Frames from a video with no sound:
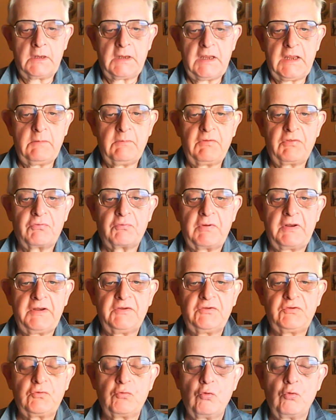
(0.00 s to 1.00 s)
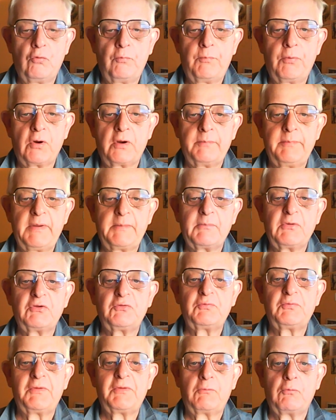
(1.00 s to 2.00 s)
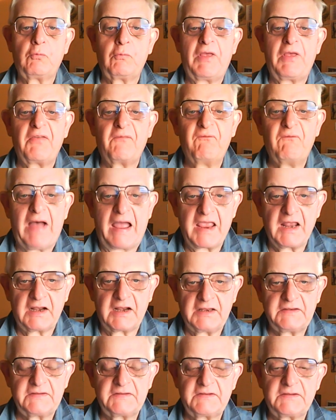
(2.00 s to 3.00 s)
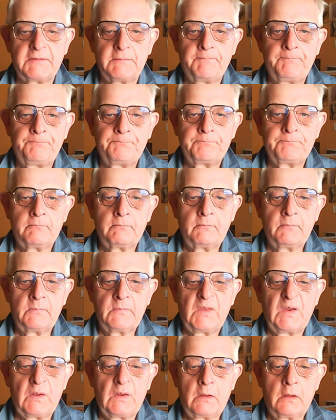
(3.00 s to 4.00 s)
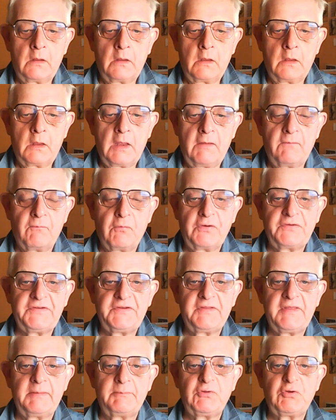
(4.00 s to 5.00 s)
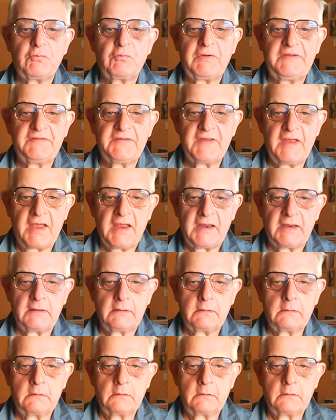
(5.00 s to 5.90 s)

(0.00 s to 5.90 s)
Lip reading: even threatening school board members with violence, forcing them to resign.